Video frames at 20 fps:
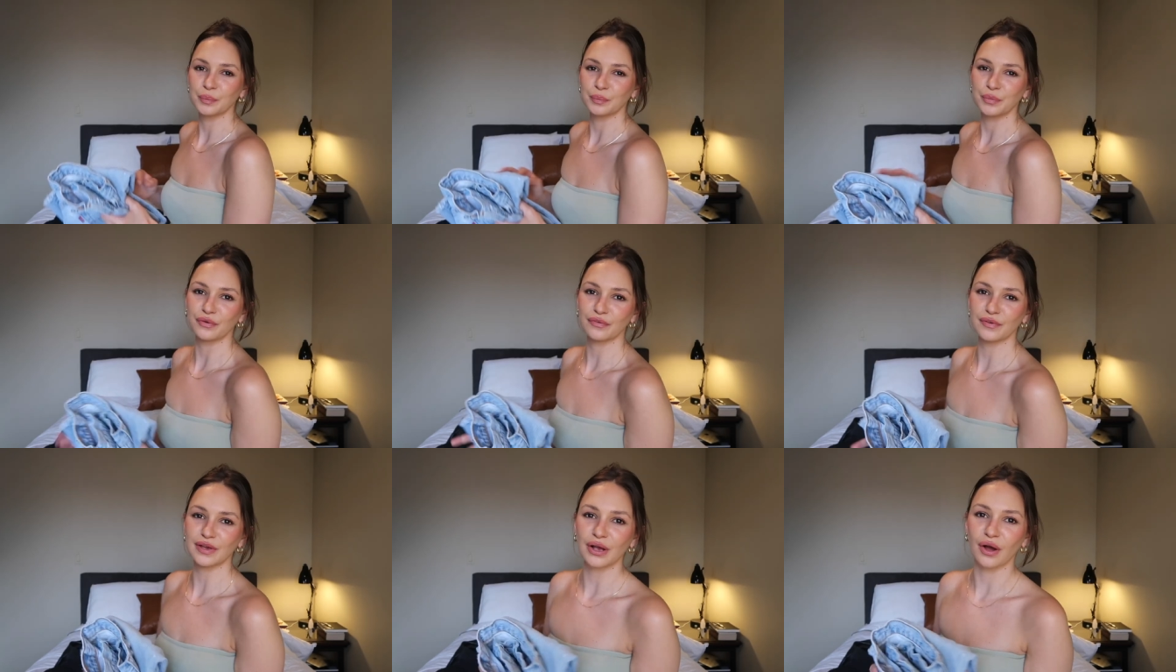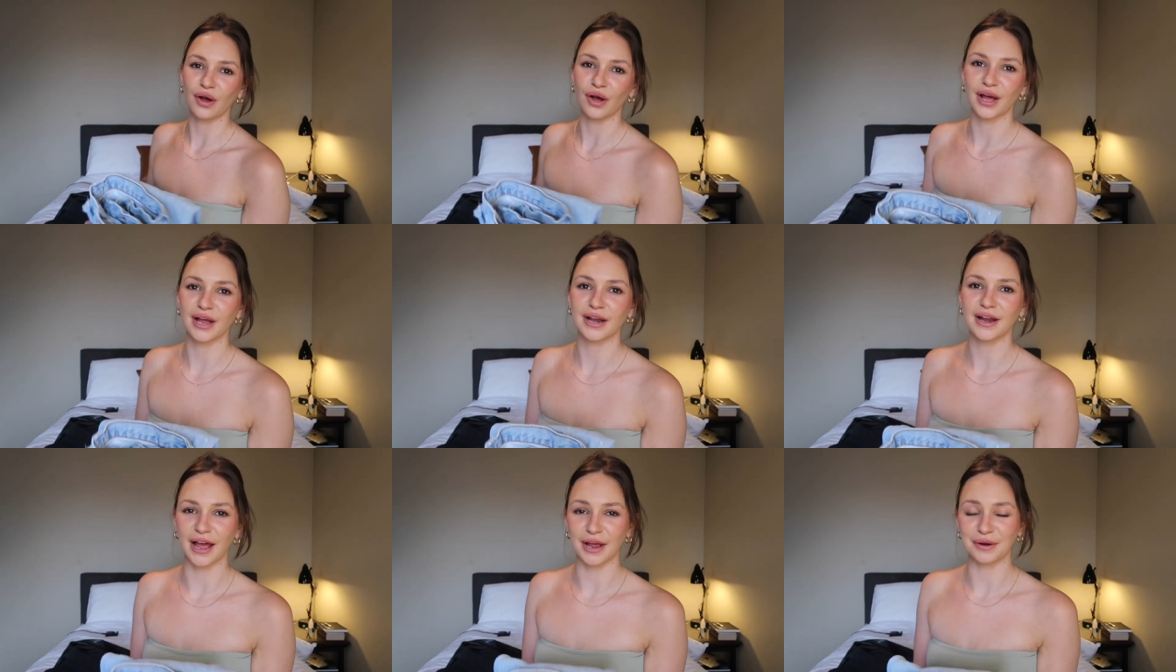Moving
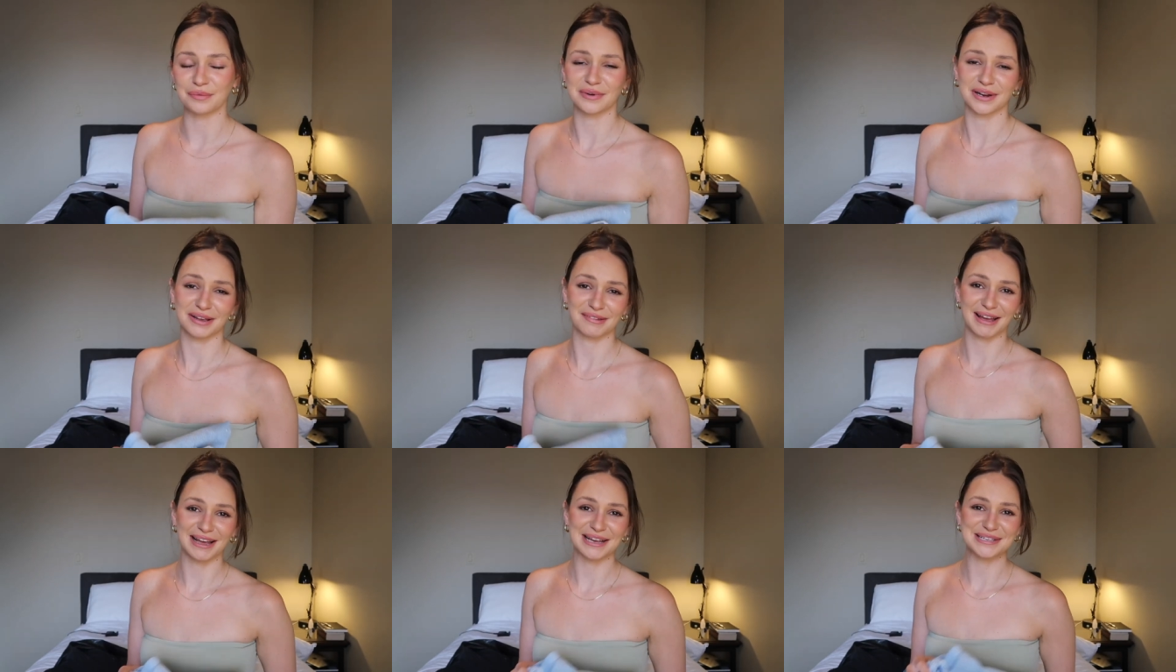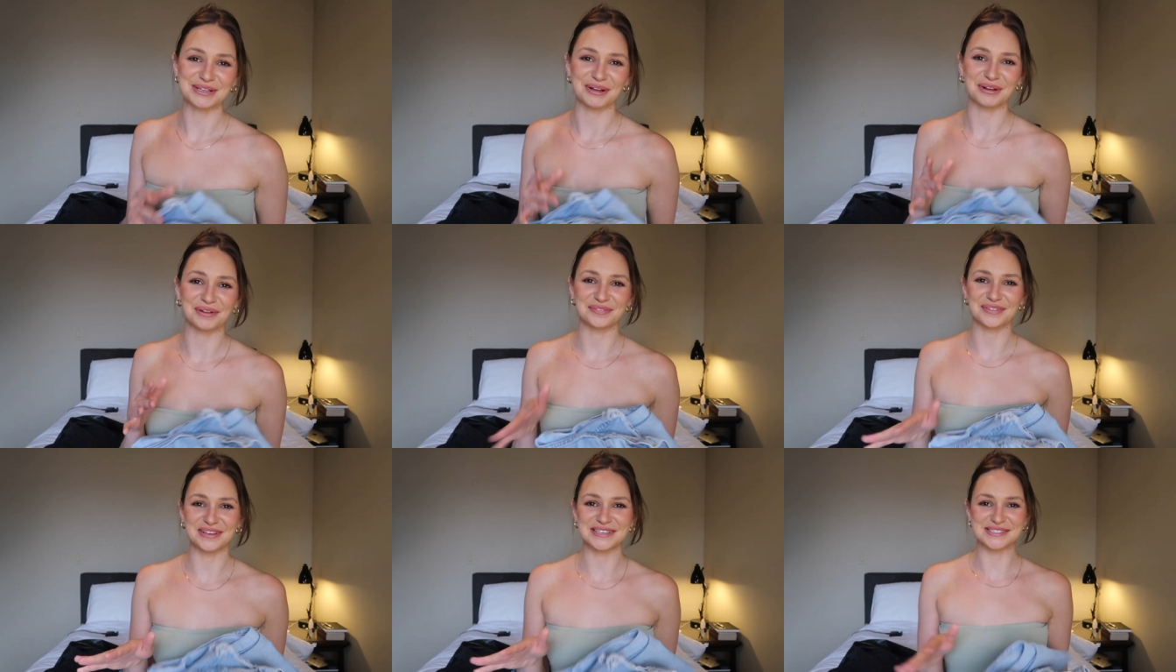on, I realize
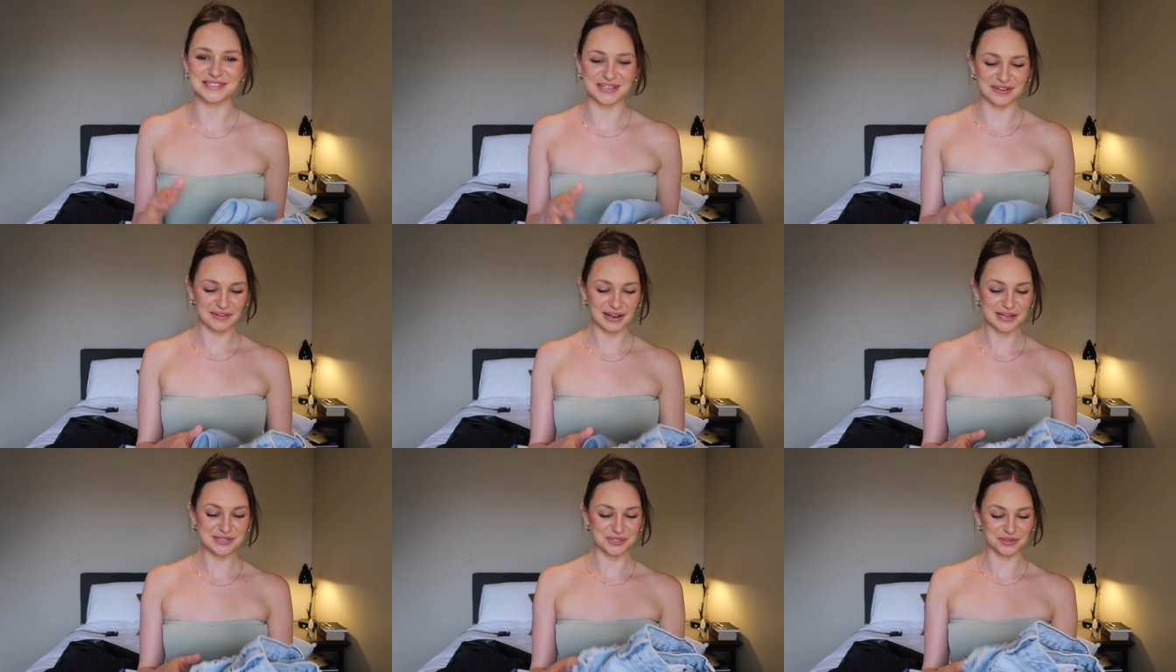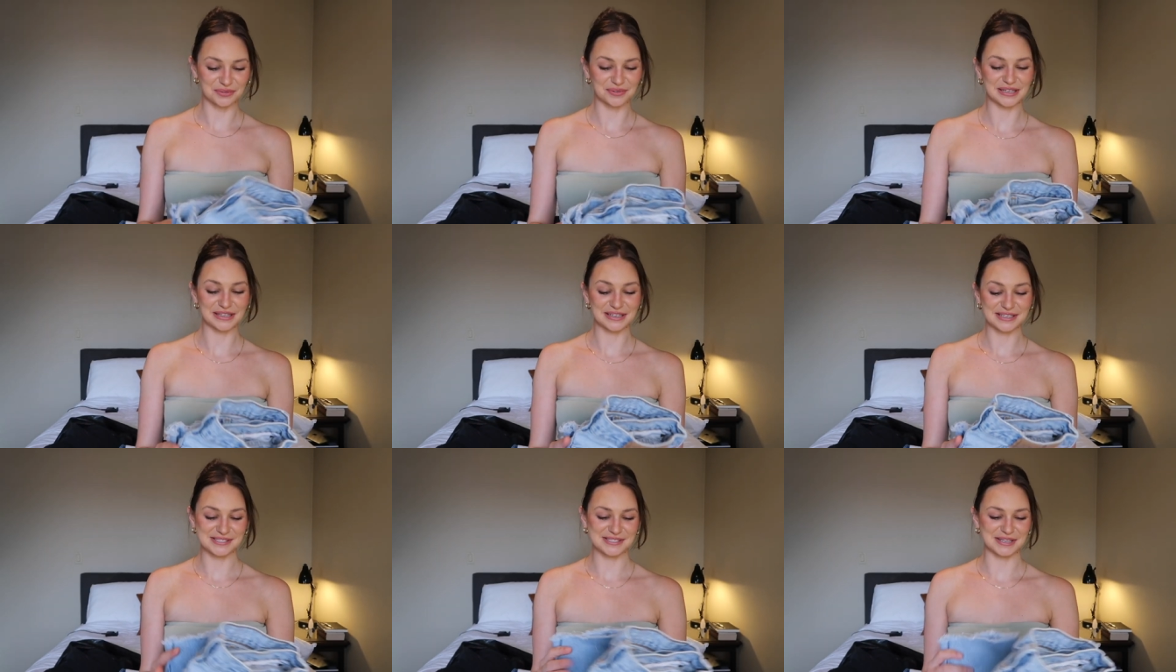all of these Levi's are
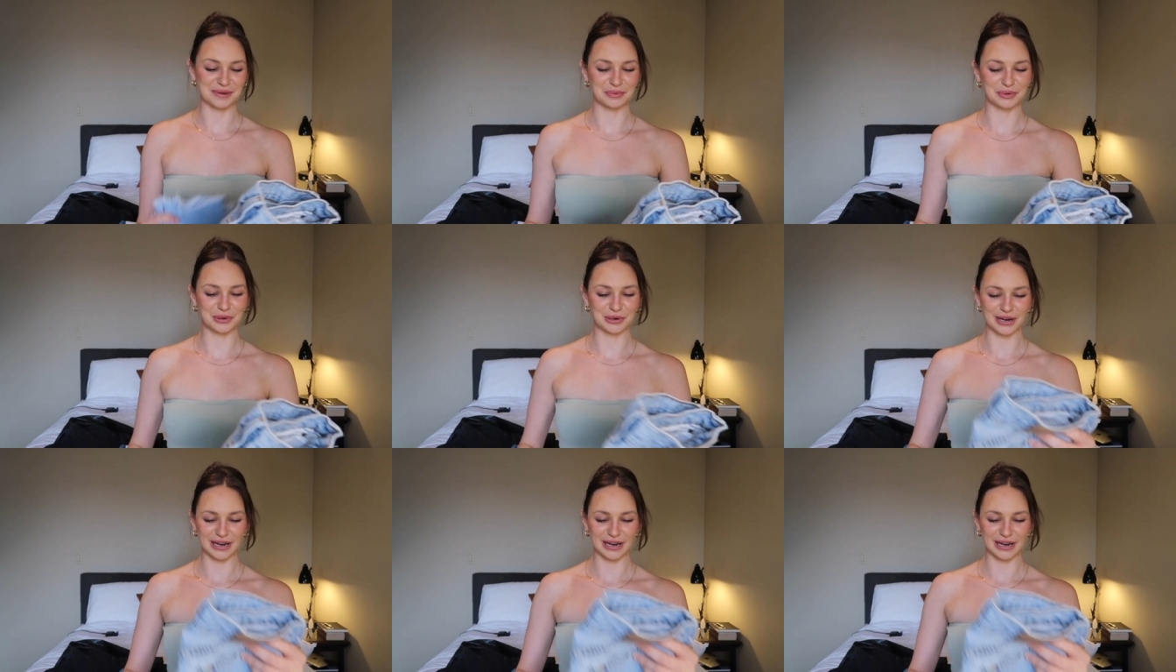really similar